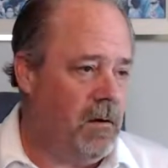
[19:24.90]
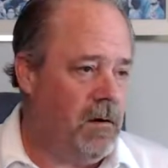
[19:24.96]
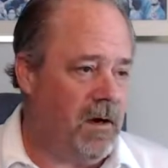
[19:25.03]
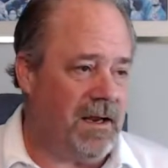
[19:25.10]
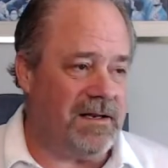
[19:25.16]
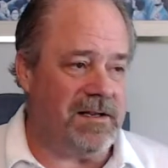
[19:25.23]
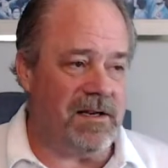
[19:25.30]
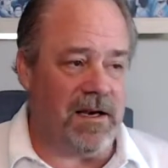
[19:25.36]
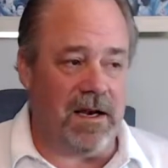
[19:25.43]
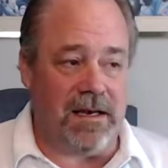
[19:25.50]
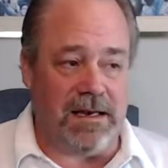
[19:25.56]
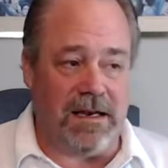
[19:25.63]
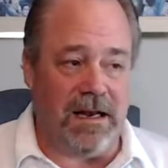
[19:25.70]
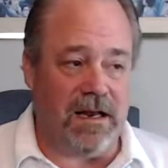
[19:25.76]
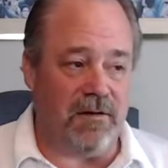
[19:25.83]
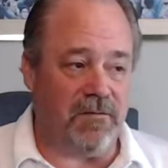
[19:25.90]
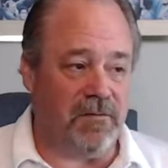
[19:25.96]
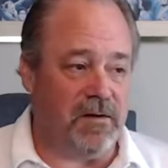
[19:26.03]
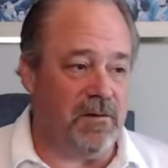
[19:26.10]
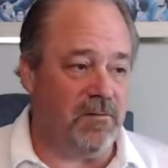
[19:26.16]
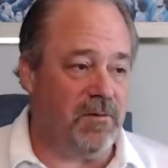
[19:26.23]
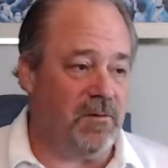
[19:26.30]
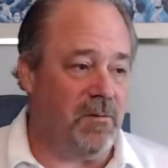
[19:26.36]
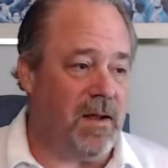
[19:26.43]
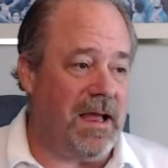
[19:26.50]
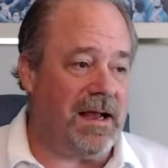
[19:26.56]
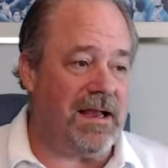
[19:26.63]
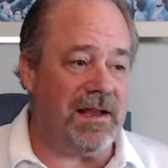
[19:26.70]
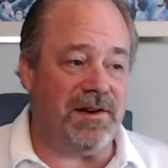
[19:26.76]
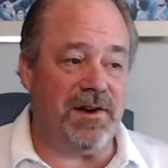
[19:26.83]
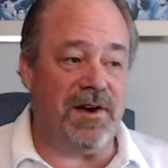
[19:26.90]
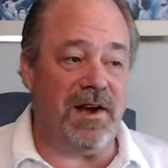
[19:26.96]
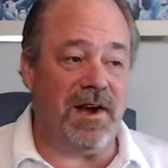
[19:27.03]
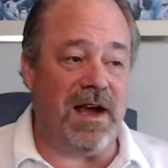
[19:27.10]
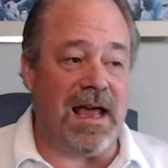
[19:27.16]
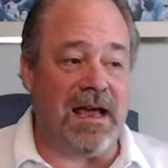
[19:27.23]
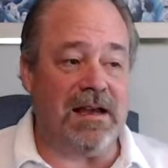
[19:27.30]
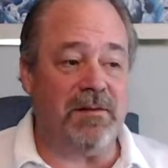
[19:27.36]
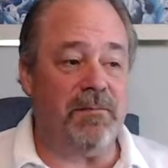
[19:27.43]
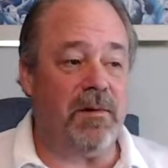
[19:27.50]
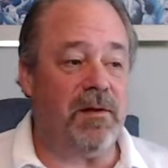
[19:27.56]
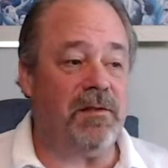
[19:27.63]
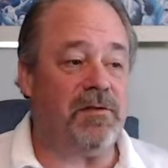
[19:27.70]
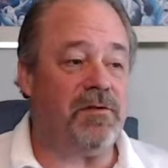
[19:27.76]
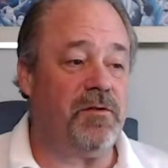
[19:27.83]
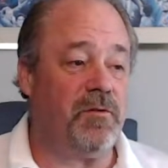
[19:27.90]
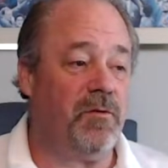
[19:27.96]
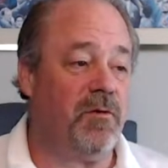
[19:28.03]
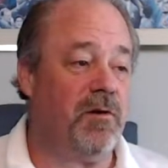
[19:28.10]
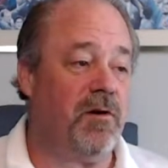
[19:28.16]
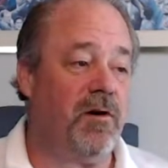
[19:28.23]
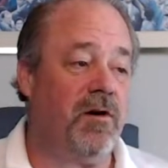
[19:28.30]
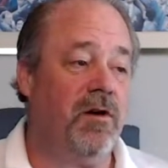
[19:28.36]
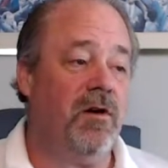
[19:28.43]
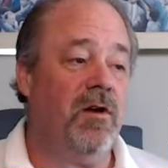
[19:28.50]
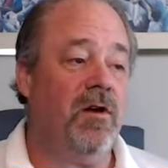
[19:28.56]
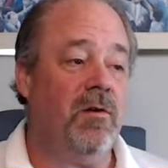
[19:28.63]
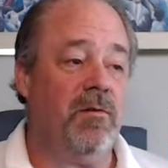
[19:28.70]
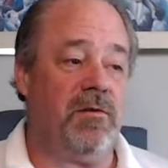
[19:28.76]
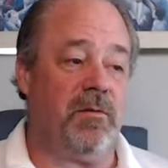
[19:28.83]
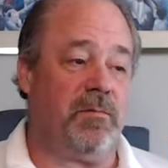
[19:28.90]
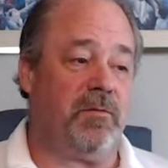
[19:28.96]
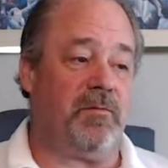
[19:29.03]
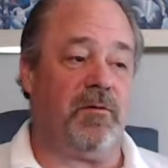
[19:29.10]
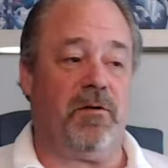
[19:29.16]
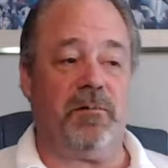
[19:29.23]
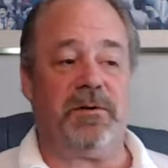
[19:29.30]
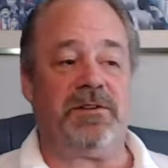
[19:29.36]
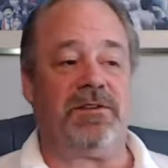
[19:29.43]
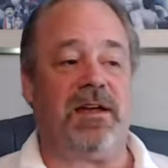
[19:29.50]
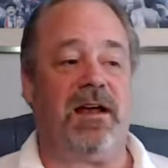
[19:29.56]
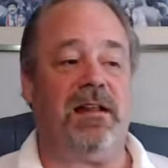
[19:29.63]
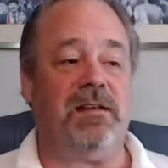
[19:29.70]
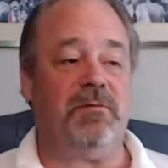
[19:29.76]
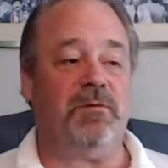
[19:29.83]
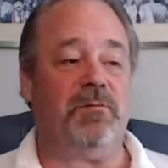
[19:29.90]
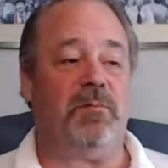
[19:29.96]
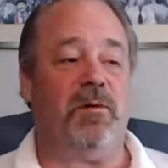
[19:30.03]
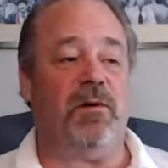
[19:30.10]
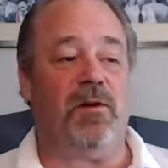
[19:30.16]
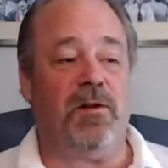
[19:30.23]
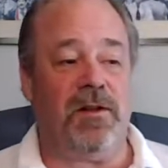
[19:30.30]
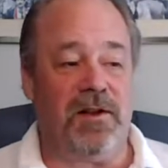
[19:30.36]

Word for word: 1988, Fleetwood Mac ended a nine month tour with a performance at the Hollywood Bowl.